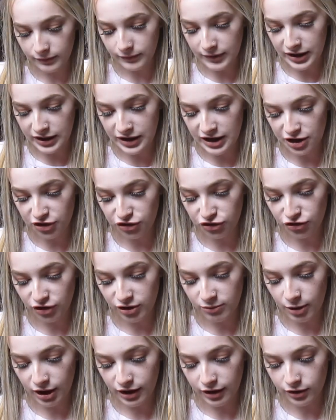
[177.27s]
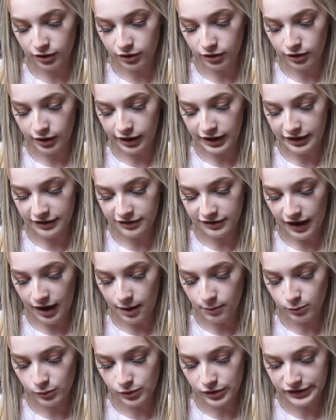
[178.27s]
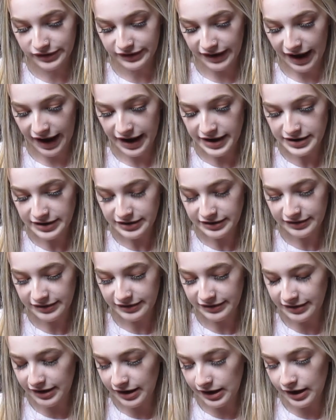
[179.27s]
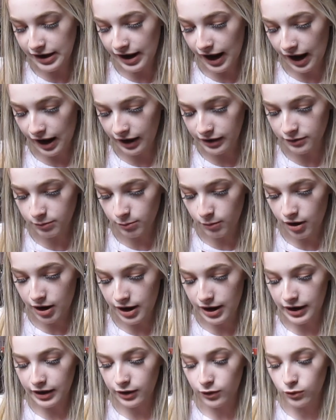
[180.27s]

In history, my exam was a C and my